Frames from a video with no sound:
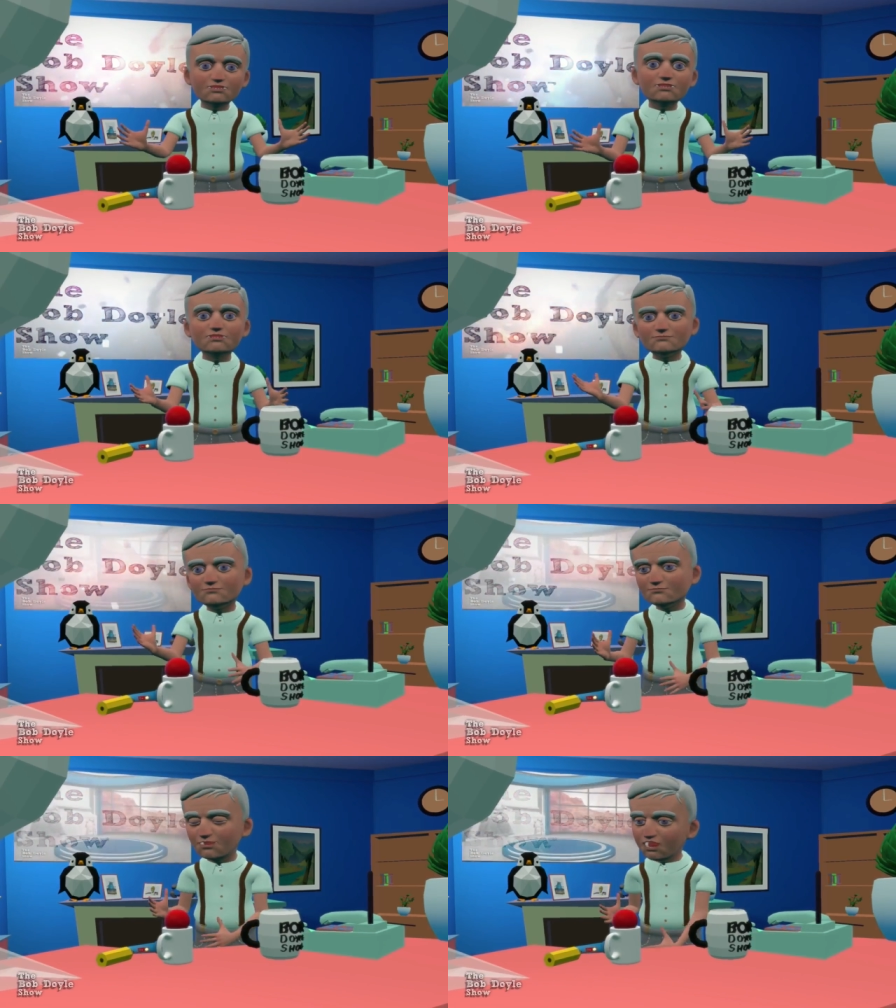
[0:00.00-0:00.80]
Oh,
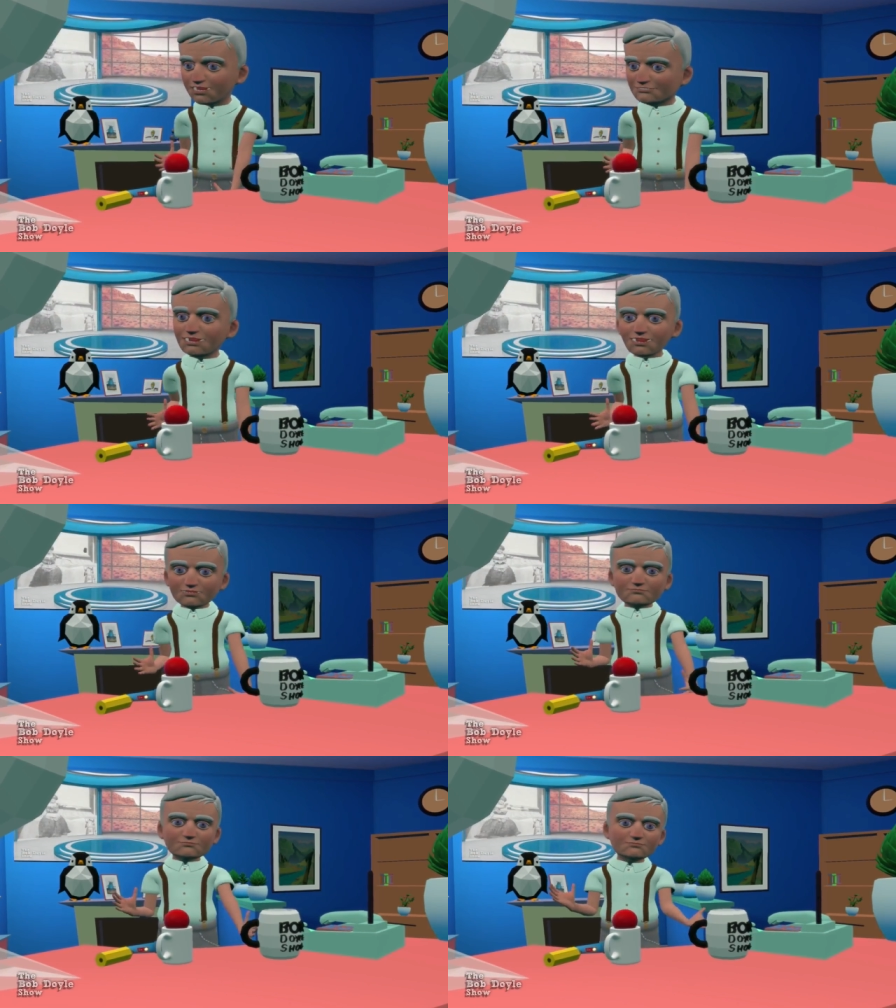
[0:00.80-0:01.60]
that's right.
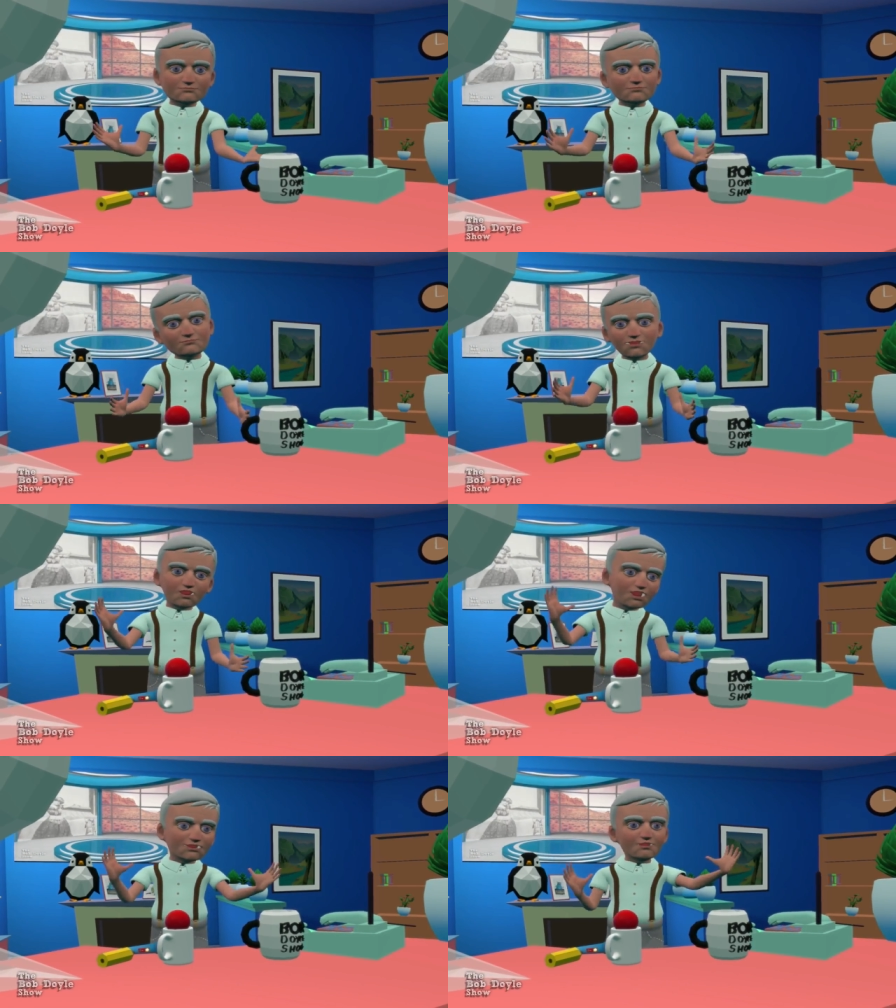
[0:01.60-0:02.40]
I know the music starts.